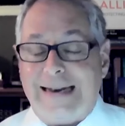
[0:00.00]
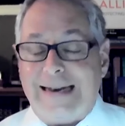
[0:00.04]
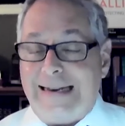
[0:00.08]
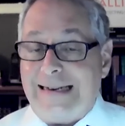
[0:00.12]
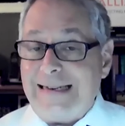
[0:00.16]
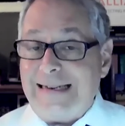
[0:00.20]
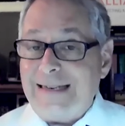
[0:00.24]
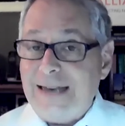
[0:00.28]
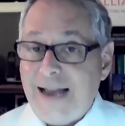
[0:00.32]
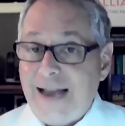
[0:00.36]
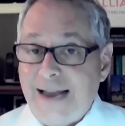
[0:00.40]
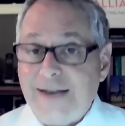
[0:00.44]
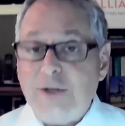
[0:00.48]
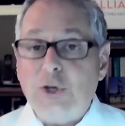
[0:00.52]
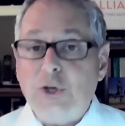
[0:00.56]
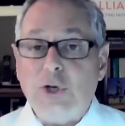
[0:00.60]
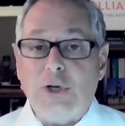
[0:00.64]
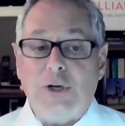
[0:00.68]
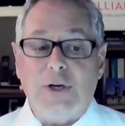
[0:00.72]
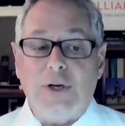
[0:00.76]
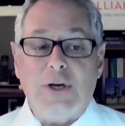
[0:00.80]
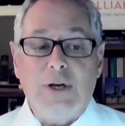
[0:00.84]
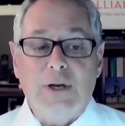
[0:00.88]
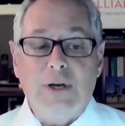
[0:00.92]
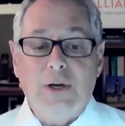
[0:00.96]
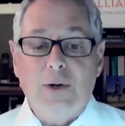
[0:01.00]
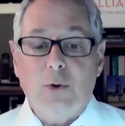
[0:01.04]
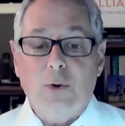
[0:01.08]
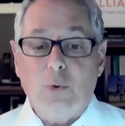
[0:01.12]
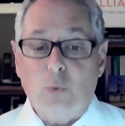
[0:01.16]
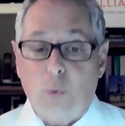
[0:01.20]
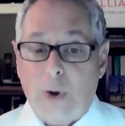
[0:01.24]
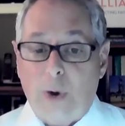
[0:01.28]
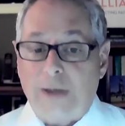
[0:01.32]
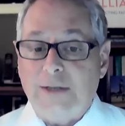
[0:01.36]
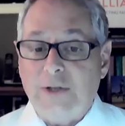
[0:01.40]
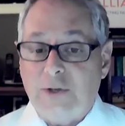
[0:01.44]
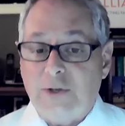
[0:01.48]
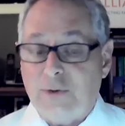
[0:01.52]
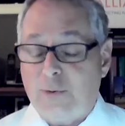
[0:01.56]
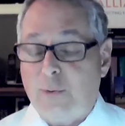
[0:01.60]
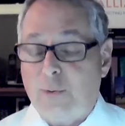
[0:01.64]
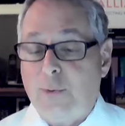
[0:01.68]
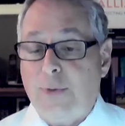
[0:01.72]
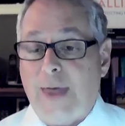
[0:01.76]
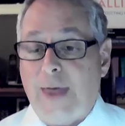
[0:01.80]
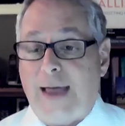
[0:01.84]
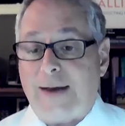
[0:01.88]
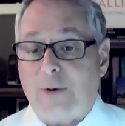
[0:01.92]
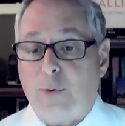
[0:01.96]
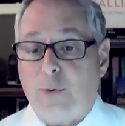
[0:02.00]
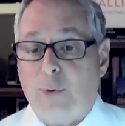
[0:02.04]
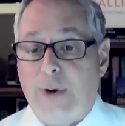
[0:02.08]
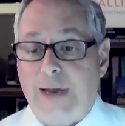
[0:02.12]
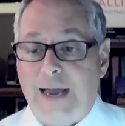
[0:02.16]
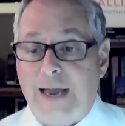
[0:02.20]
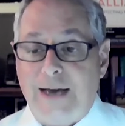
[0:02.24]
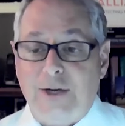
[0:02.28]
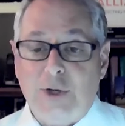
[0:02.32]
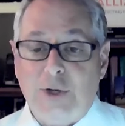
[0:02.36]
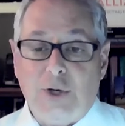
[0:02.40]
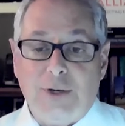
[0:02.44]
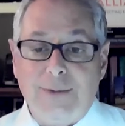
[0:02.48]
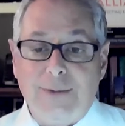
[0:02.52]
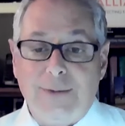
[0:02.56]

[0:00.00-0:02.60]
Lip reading: intention runs through that creation.